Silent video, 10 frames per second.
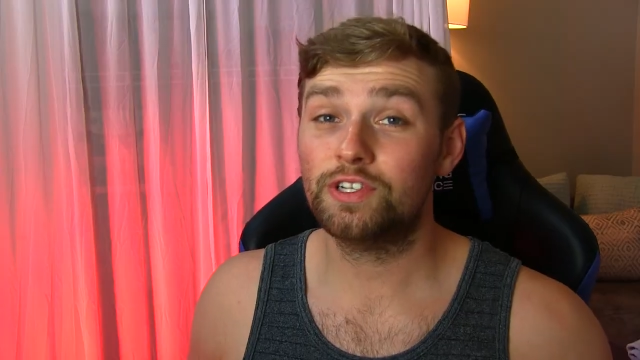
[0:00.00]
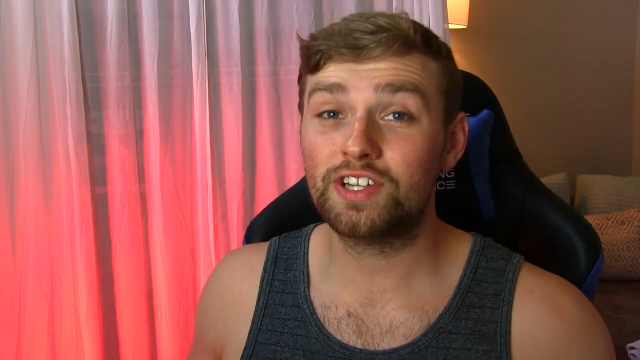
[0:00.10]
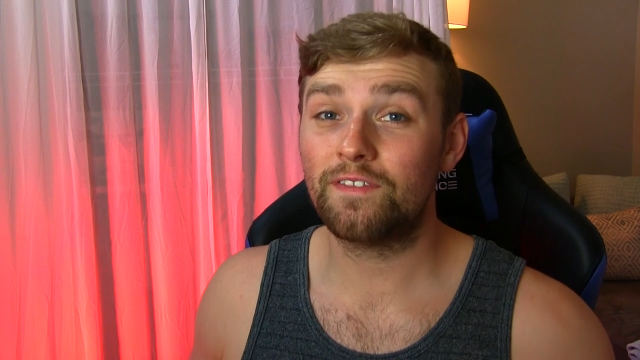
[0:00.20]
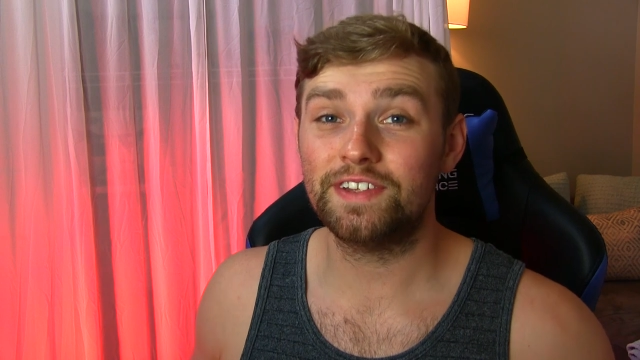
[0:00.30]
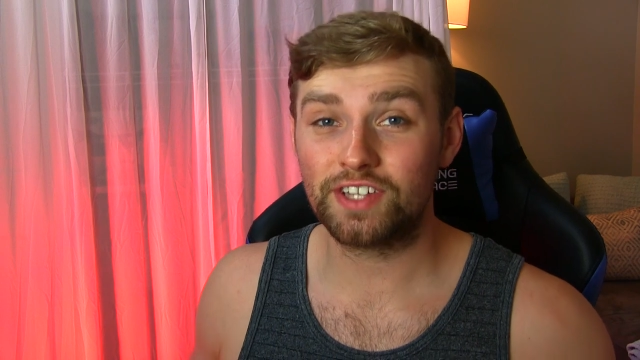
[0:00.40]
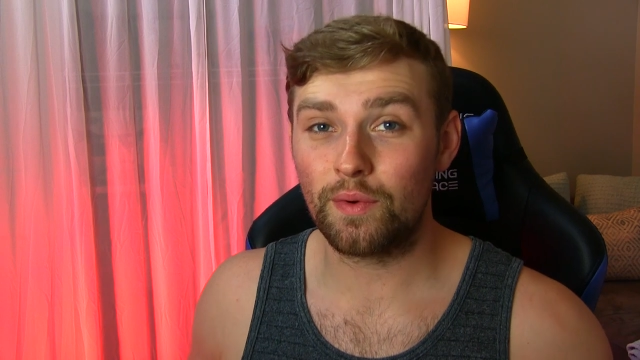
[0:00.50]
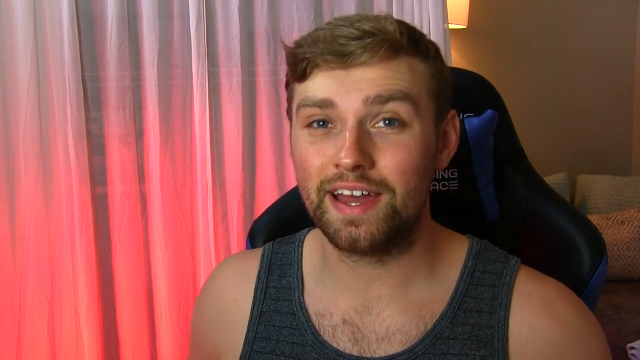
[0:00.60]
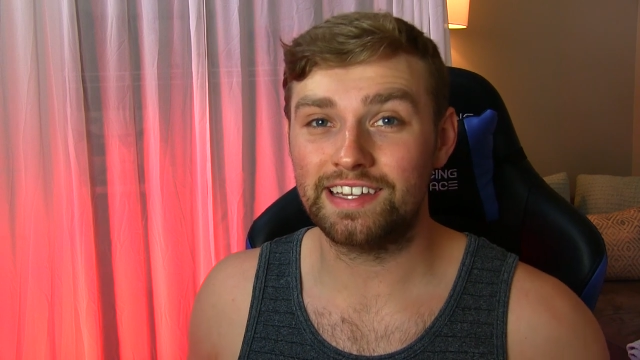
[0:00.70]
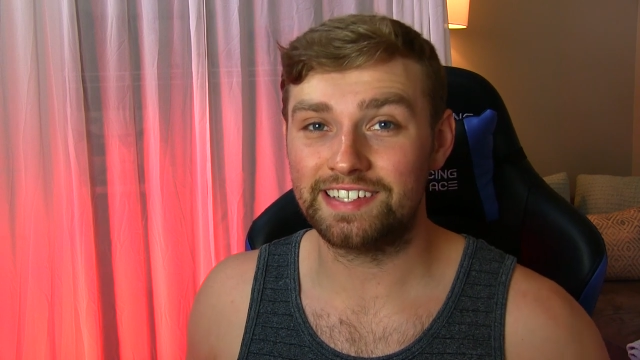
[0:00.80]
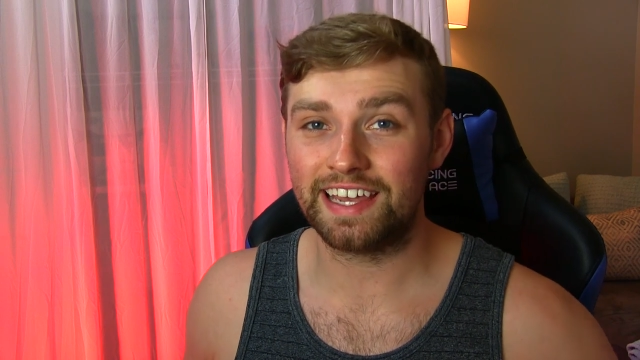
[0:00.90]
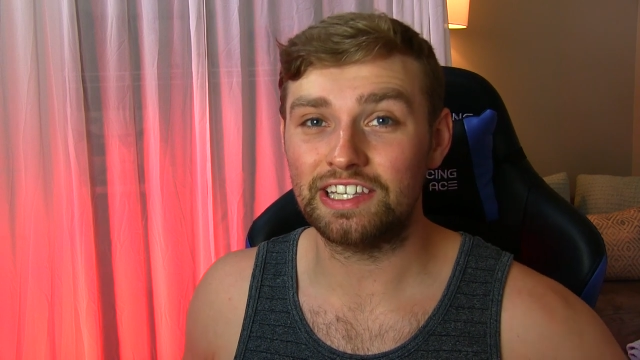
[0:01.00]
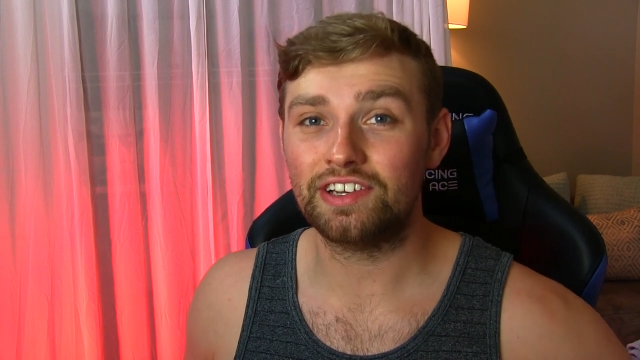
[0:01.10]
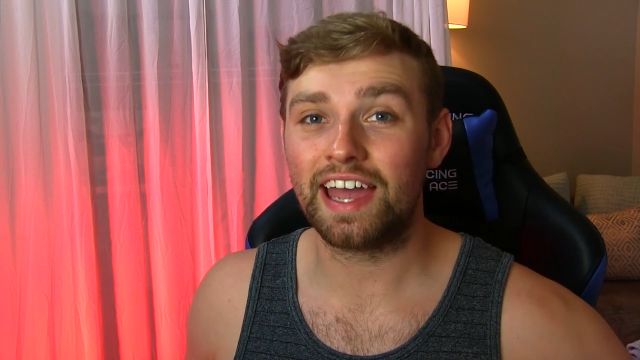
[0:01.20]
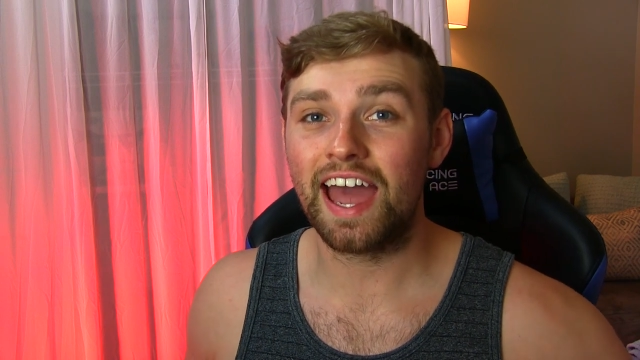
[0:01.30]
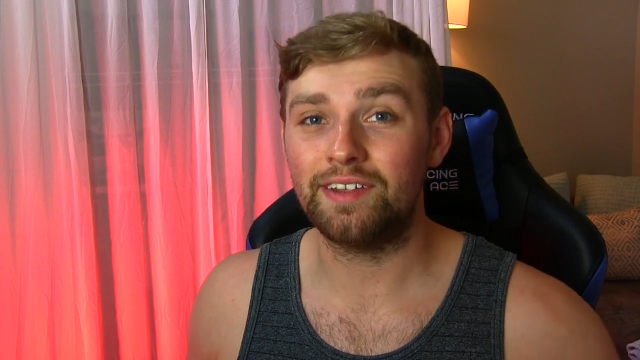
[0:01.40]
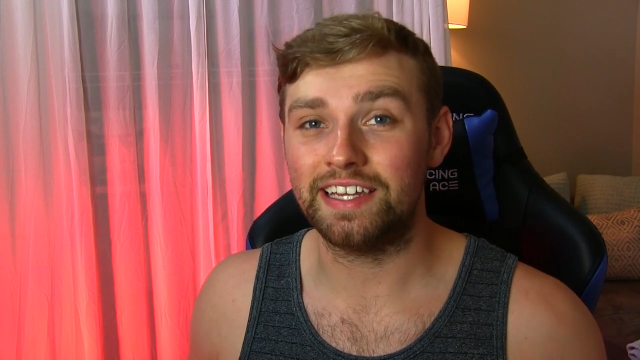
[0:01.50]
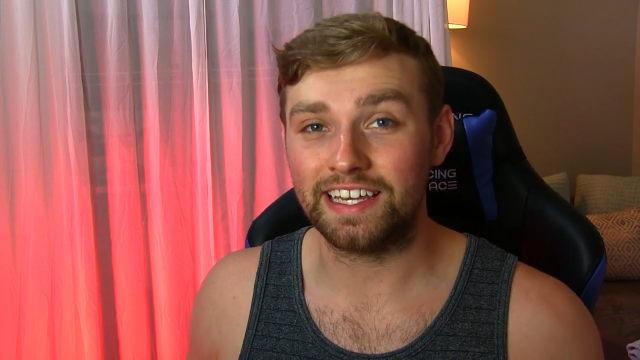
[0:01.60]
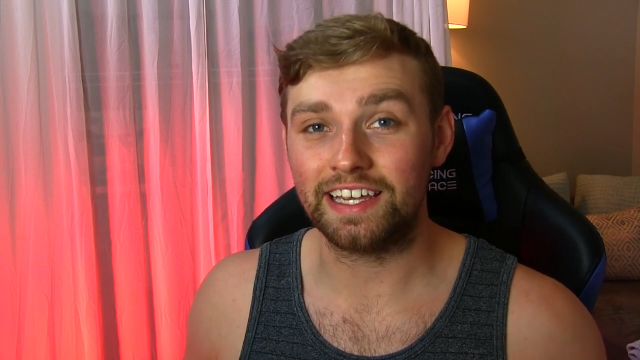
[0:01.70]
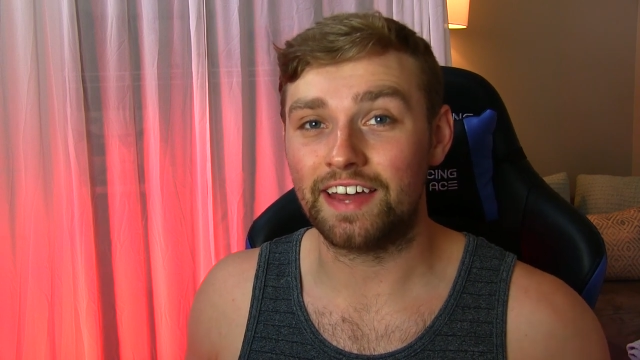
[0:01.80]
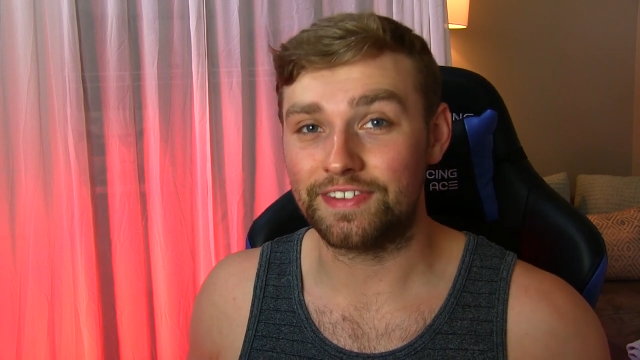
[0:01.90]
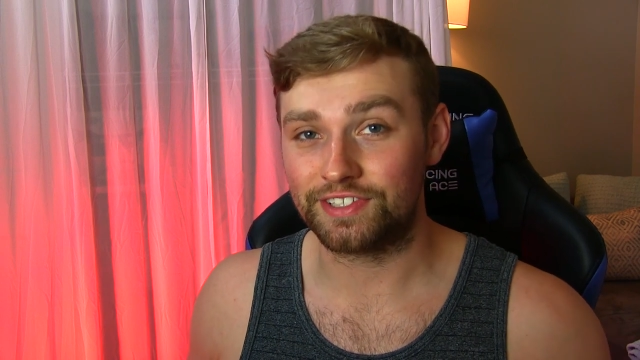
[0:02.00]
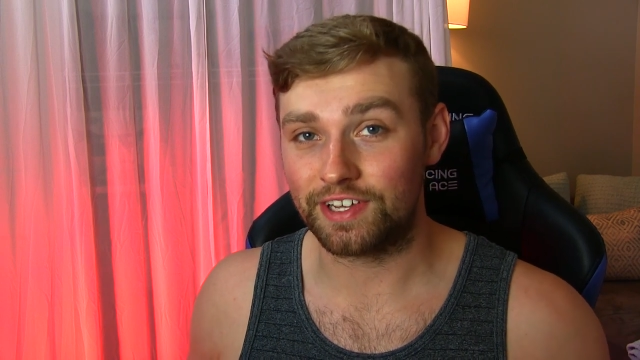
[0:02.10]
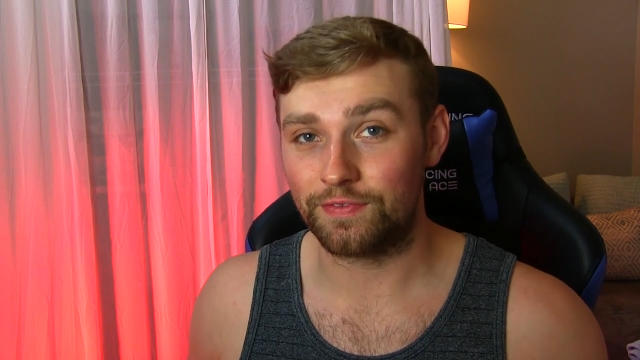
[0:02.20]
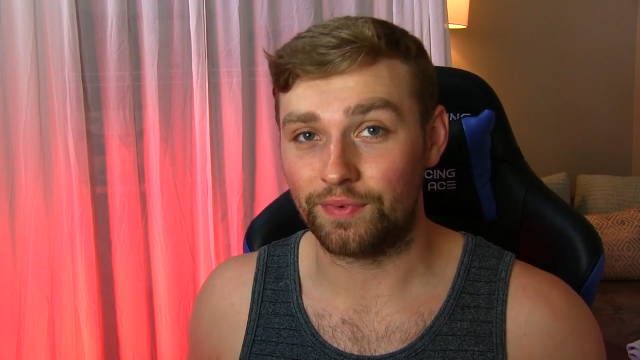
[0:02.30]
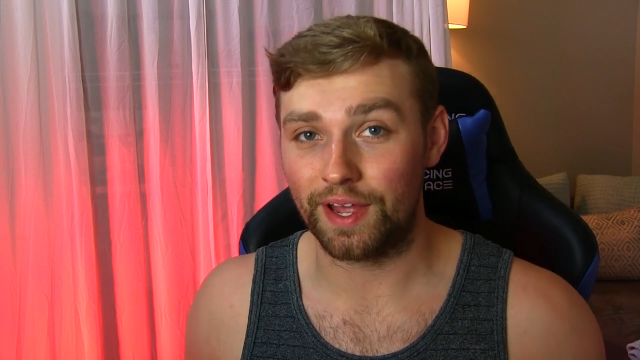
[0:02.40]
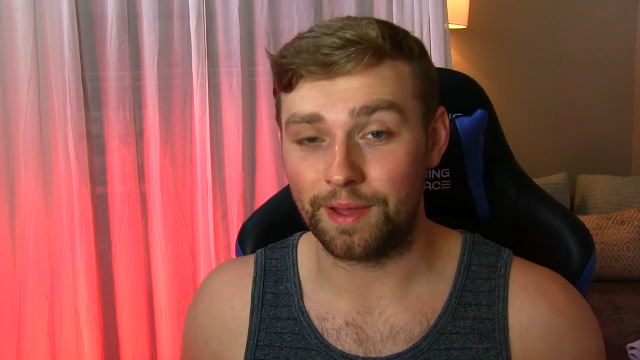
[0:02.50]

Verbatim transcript: First off, let's go ahead and take a look at how Nicky got this gift